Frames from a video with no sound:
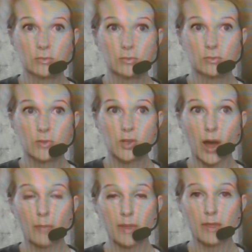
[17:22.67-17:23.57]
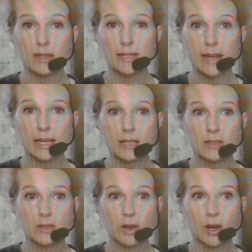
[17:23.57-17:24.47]
So up in the
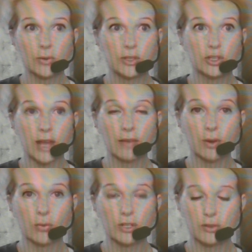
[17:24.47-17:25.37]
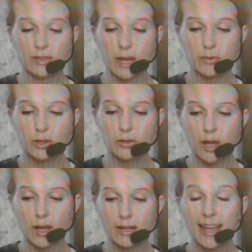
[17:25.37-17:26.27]
settings, always just have original sound turned
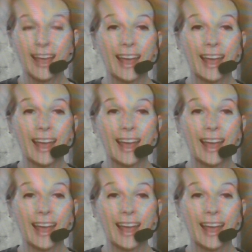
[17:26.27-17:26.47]
on.